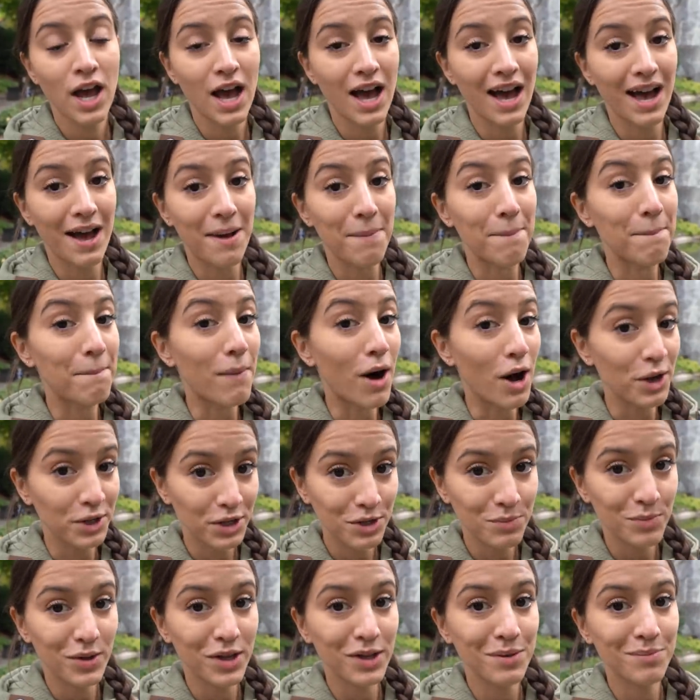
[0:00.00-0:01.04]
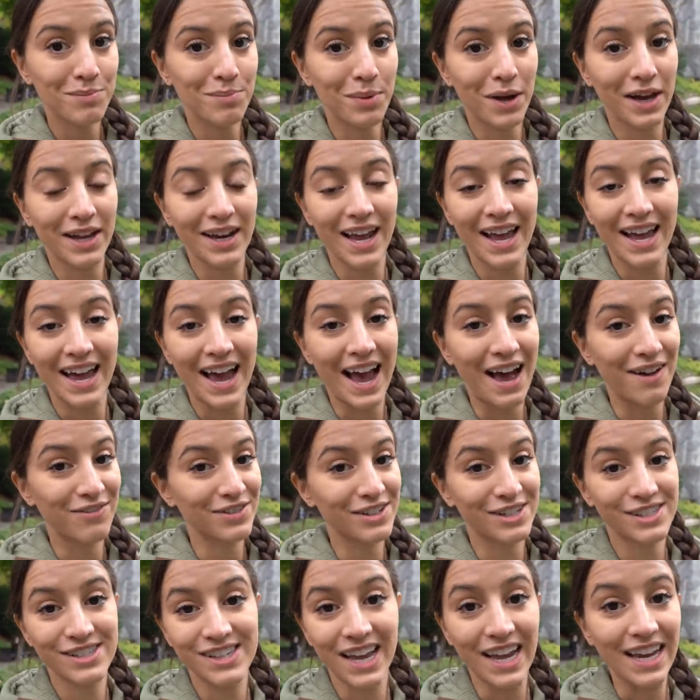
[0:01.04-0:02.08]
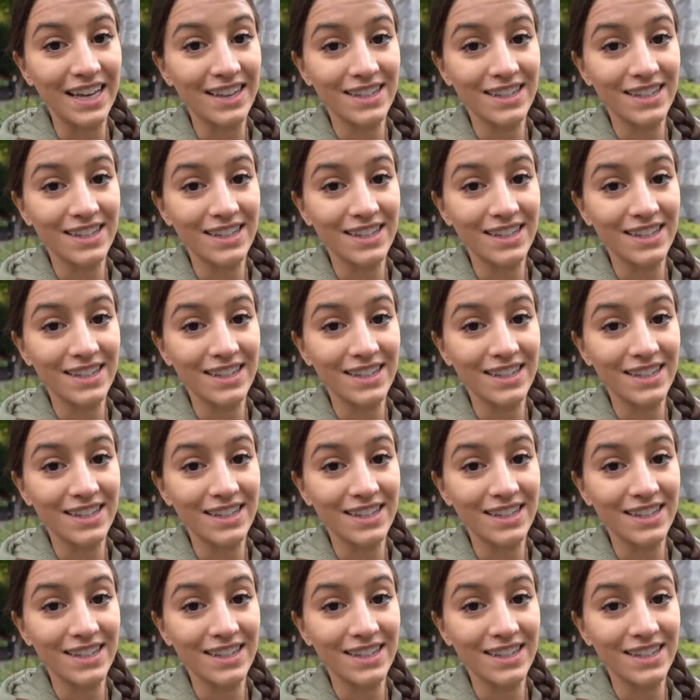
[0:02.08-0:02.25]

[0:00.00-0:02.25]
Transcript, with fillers: uh, monument, but I have to say,